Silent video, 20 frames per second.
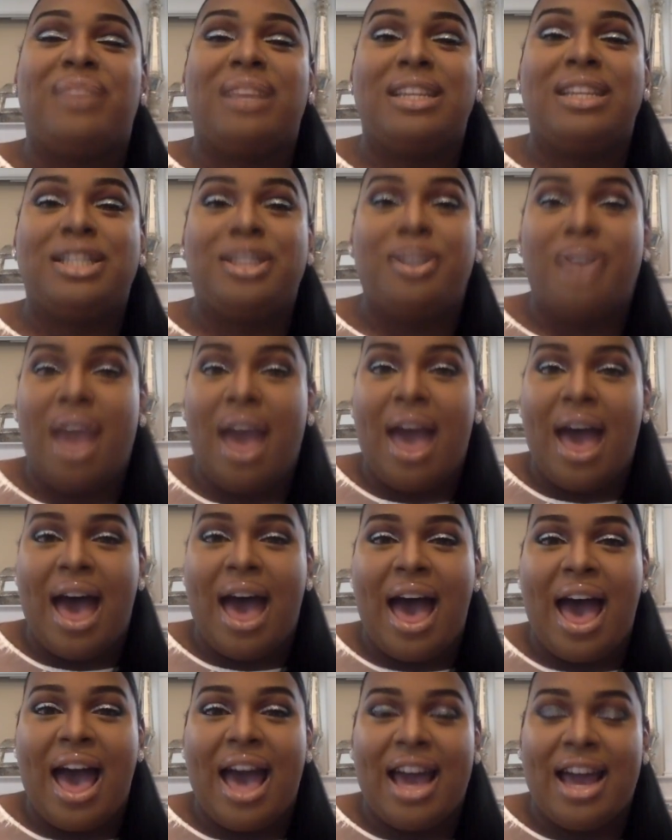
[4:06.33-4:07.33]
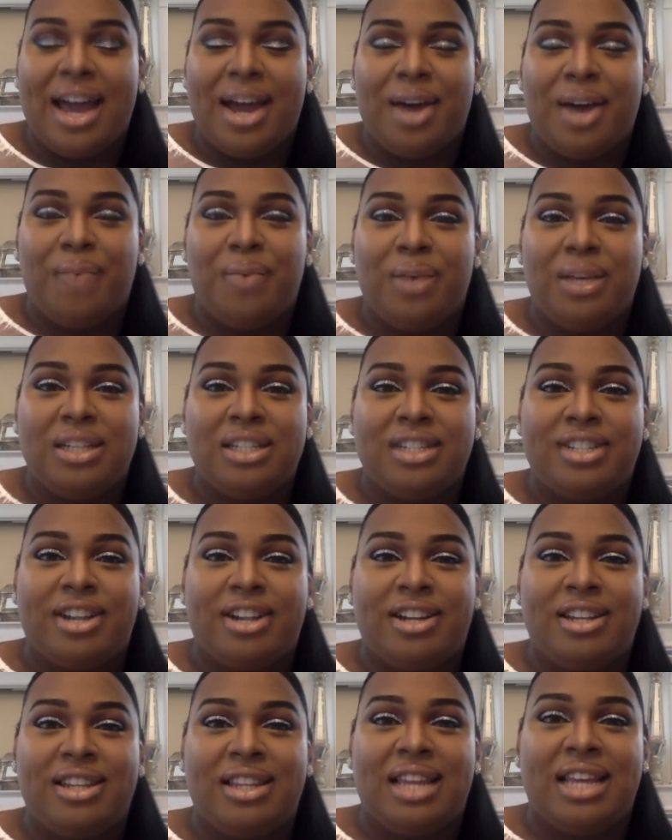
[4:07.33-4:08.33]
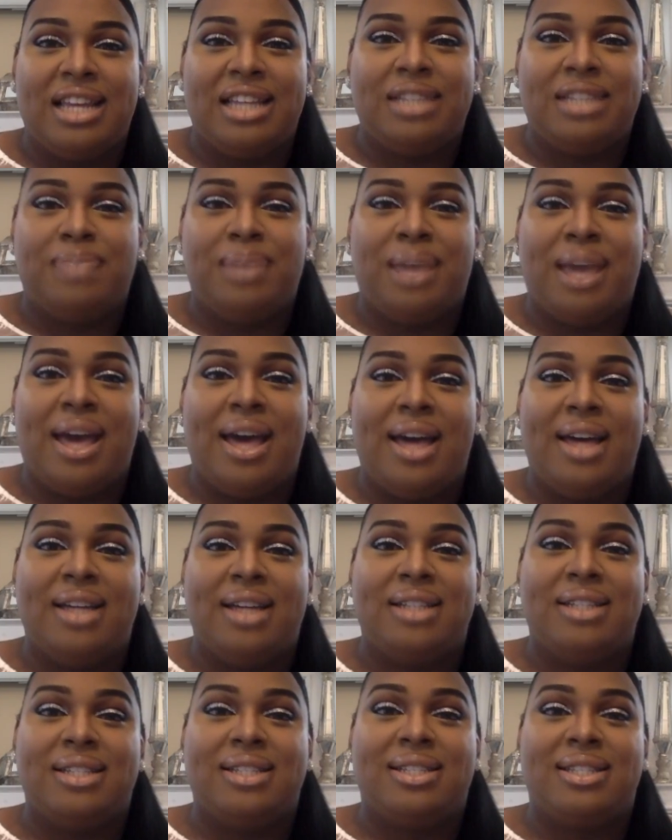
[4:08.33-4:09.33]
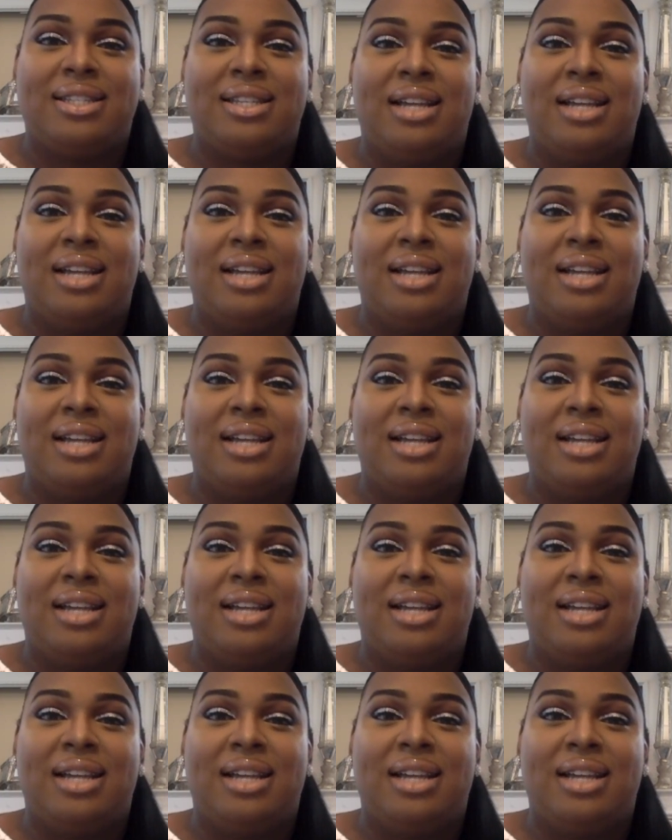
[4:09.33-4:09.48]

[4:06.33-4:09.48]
So yeah, I wanted to start this because